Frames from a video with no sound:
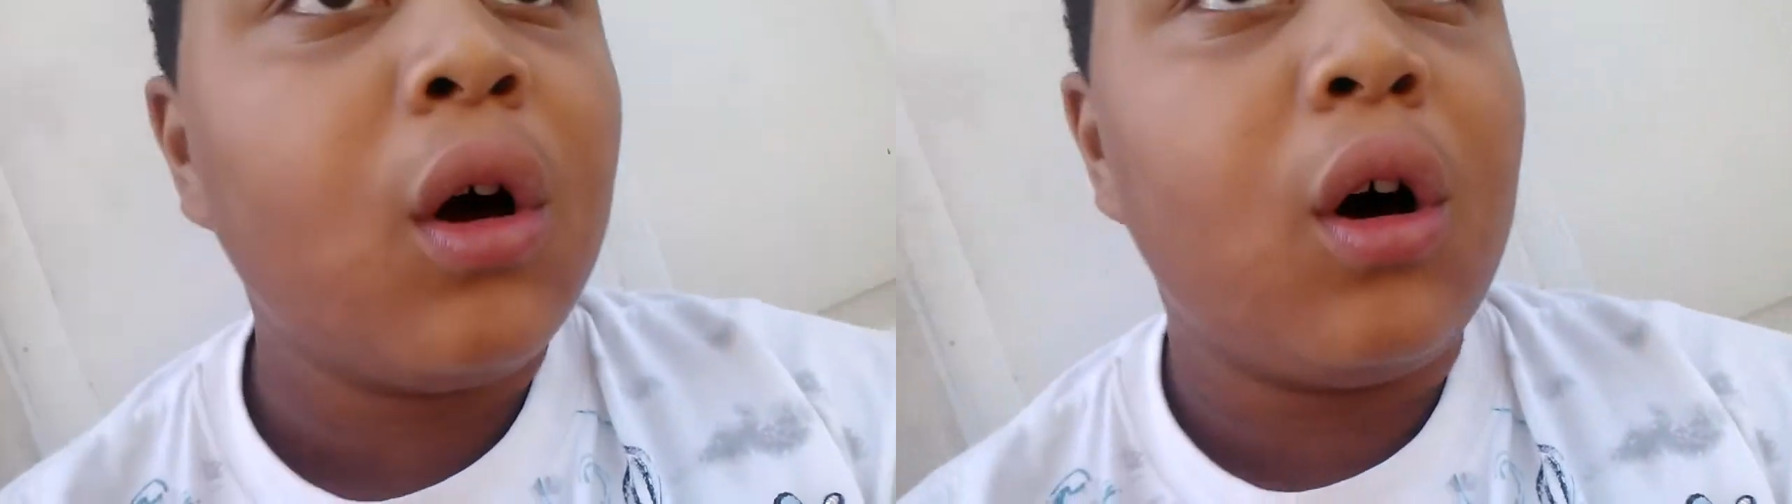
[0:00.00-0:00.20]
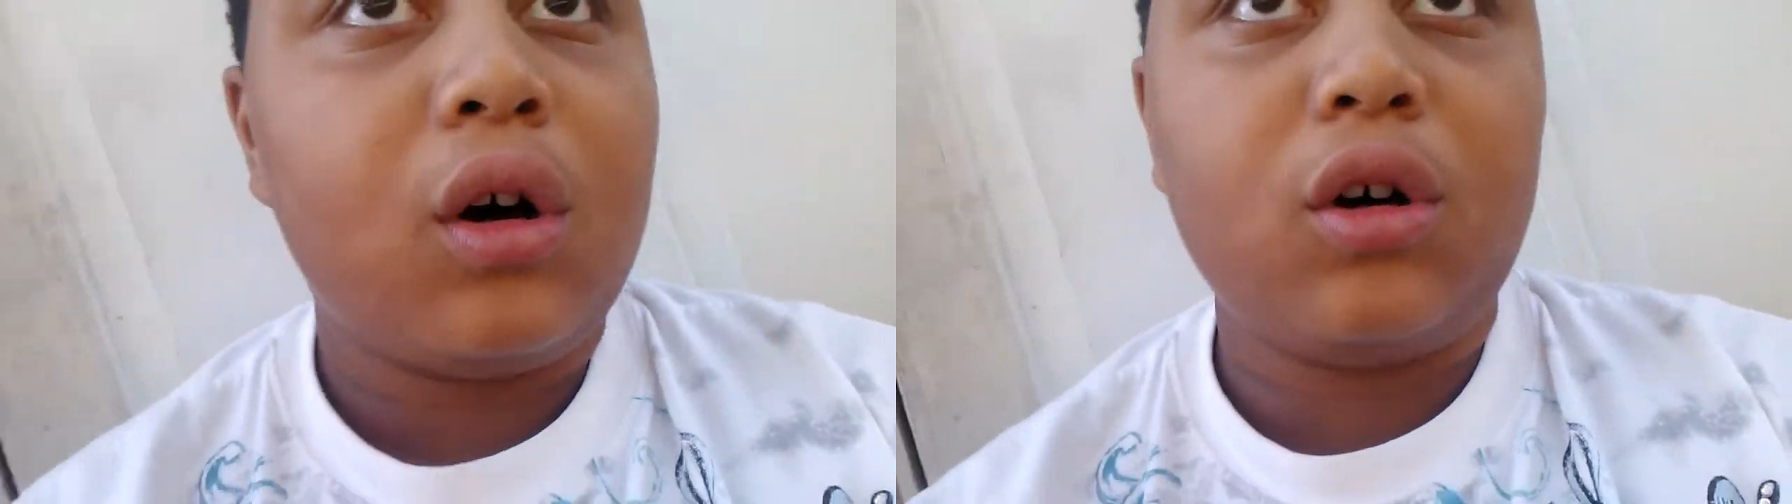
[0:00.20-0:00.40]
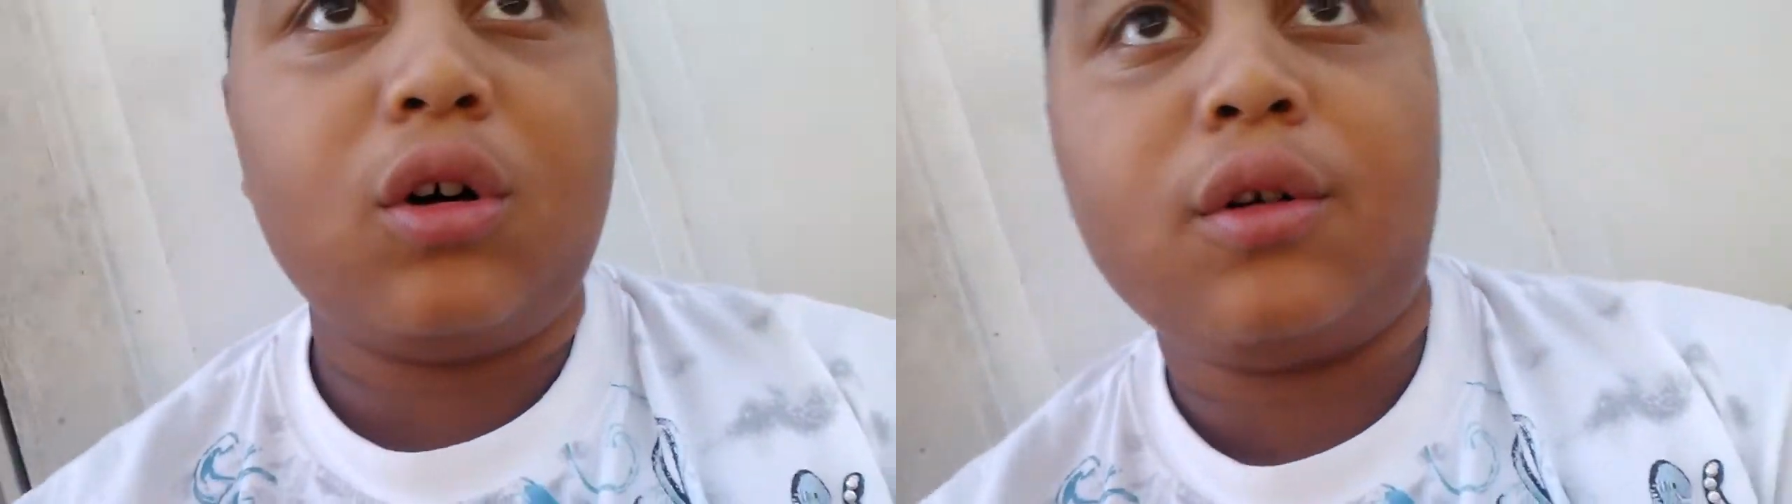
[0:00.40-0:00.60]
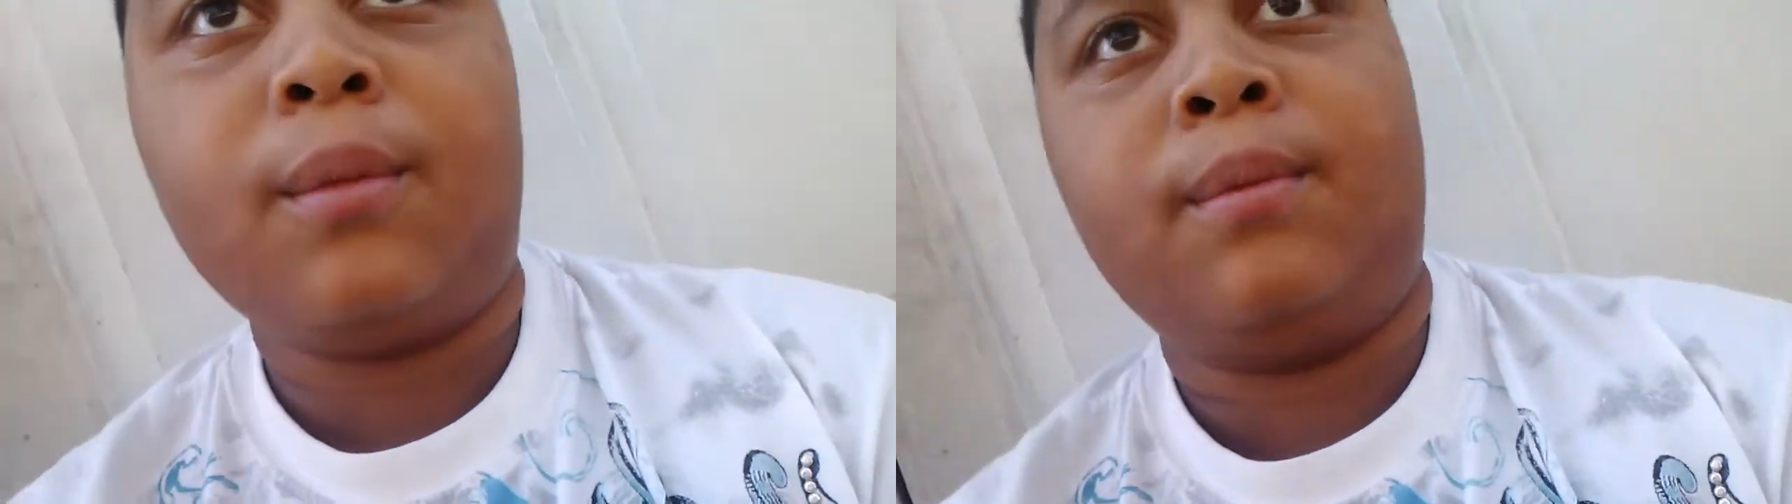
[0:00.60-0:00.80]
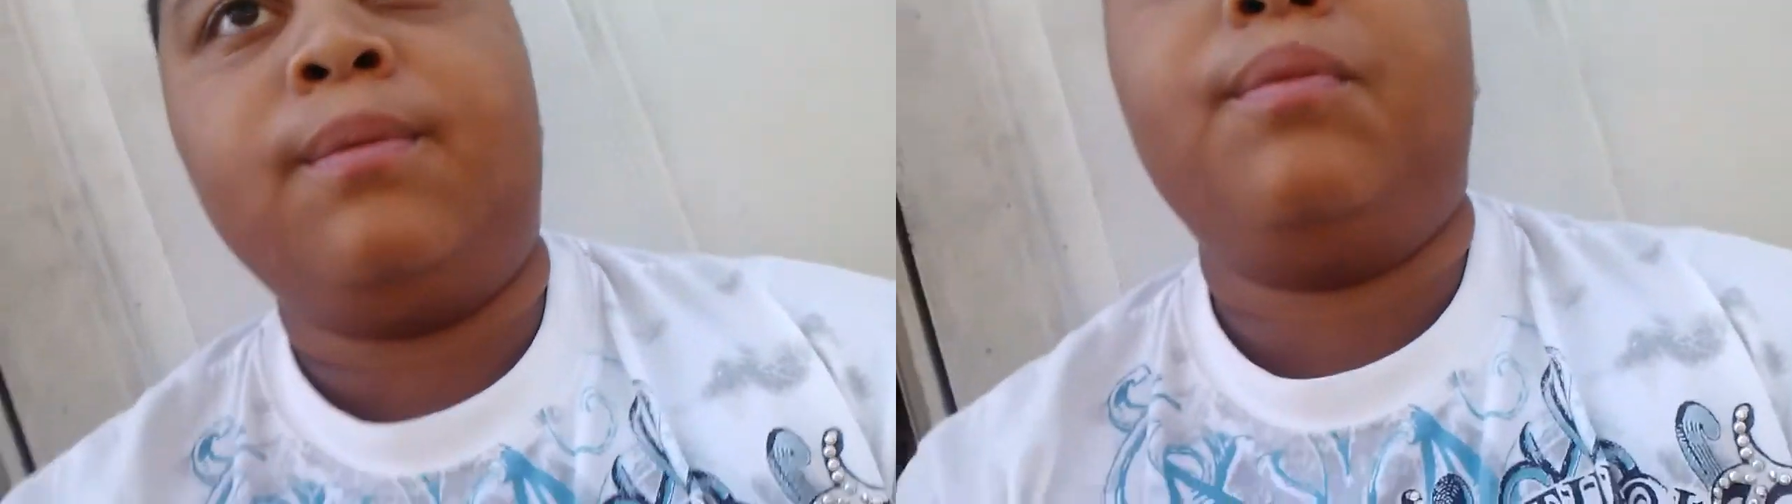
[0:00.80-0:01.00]

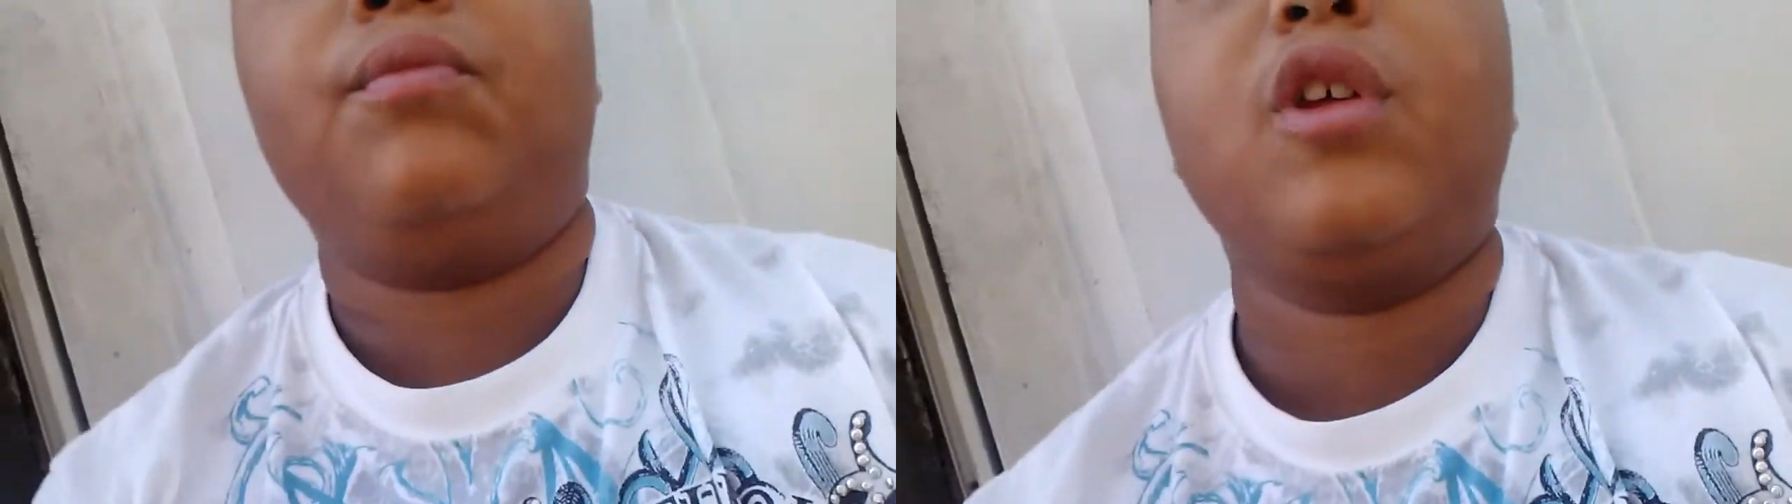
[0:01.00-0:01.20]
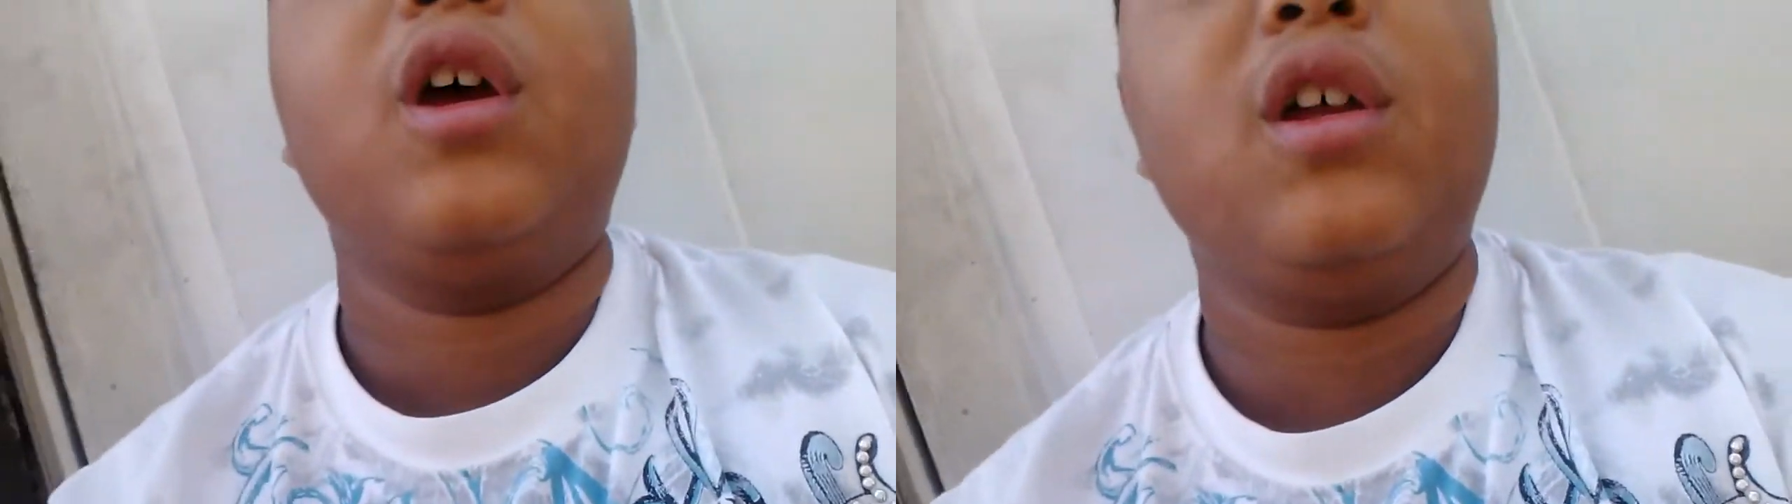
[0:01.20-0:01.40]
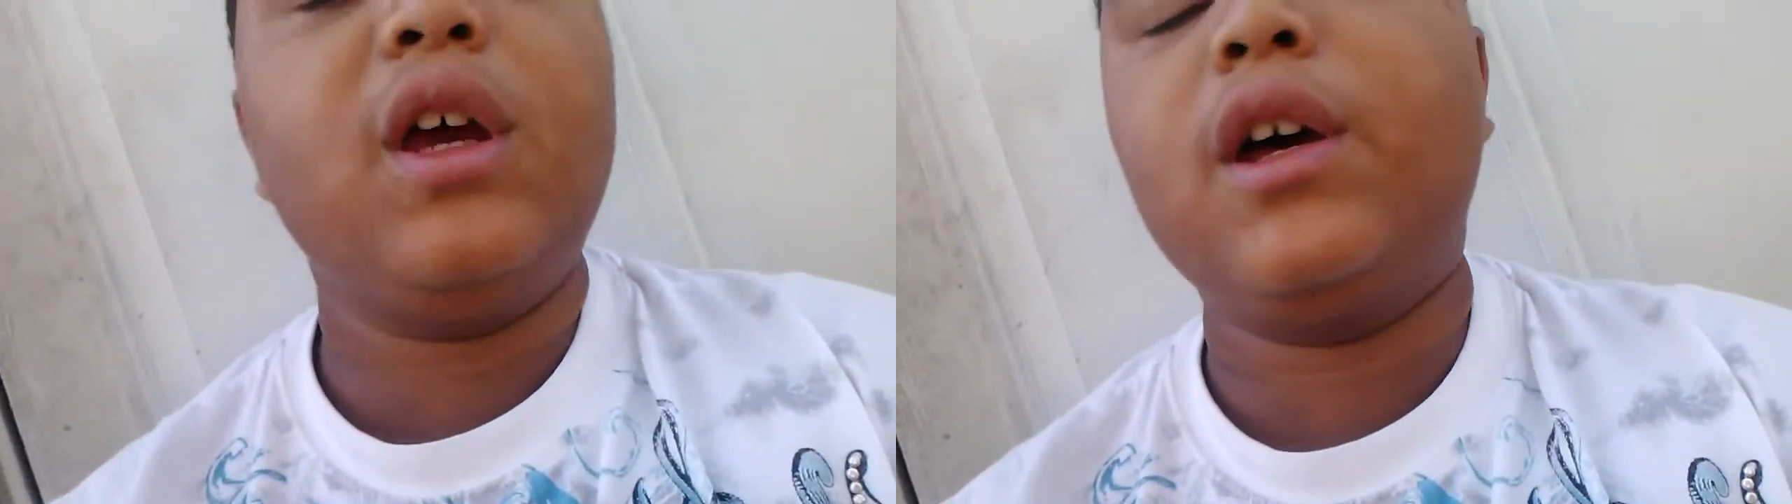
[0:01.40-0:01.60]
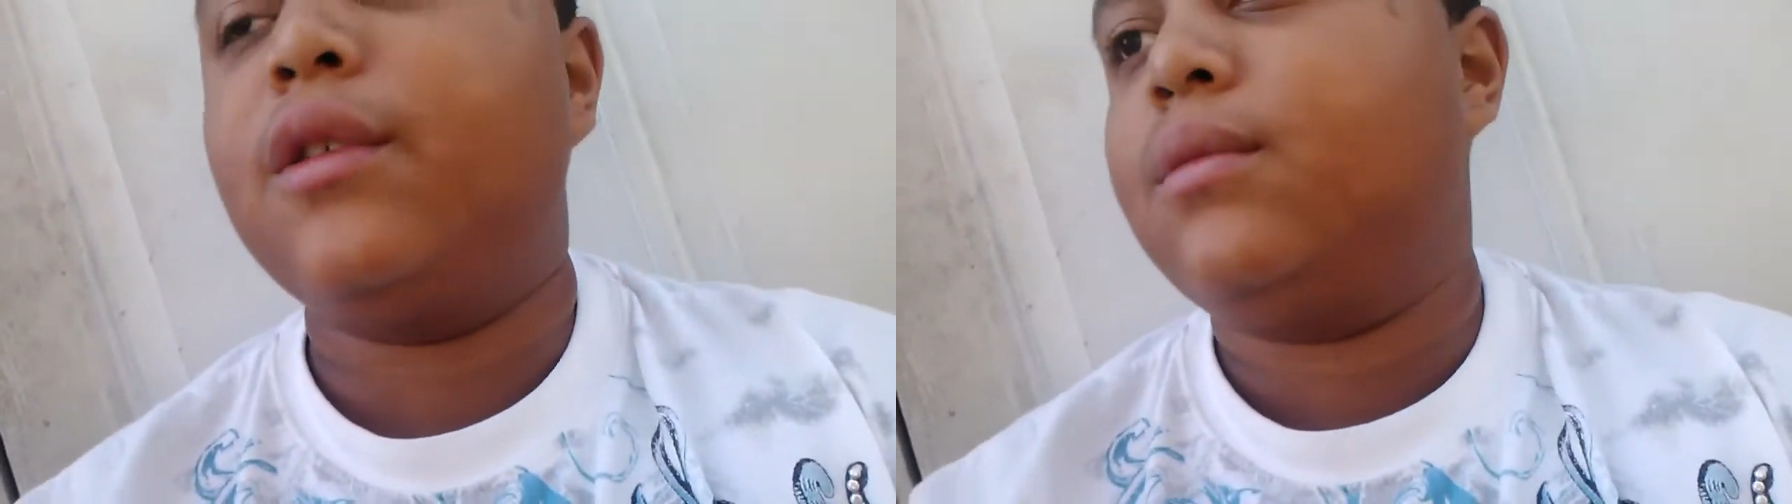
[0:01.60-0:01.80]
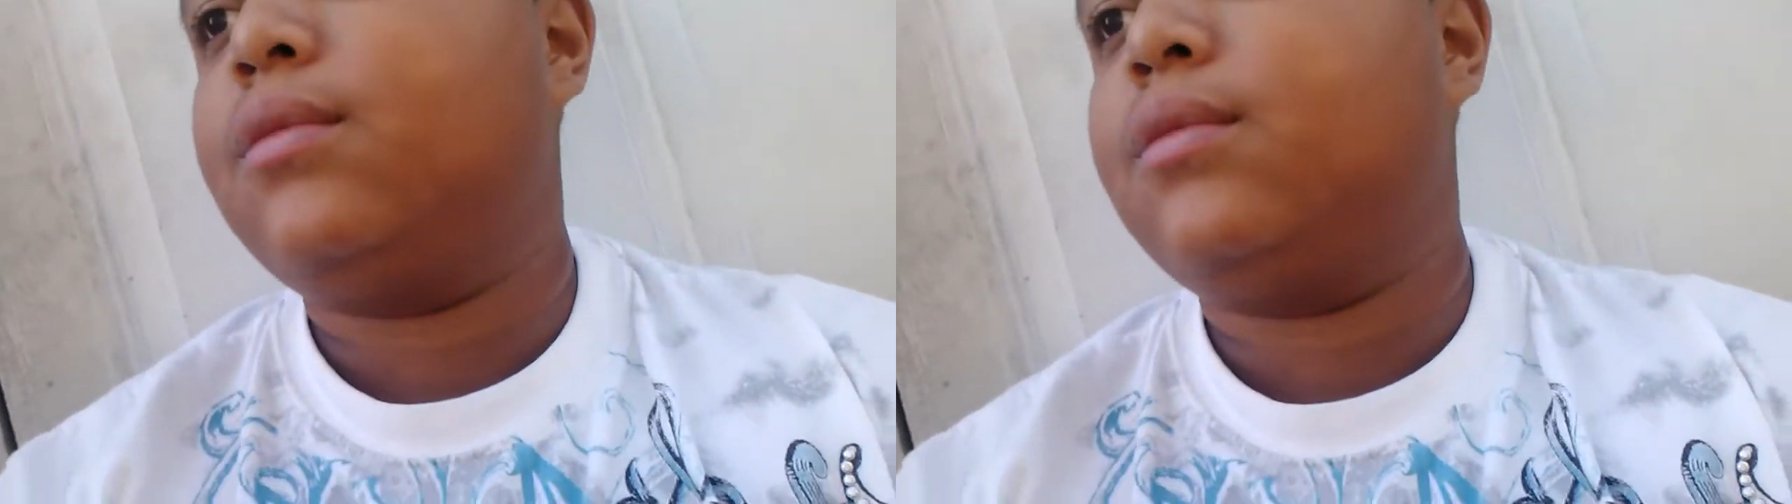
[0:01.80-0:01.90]
Yeah,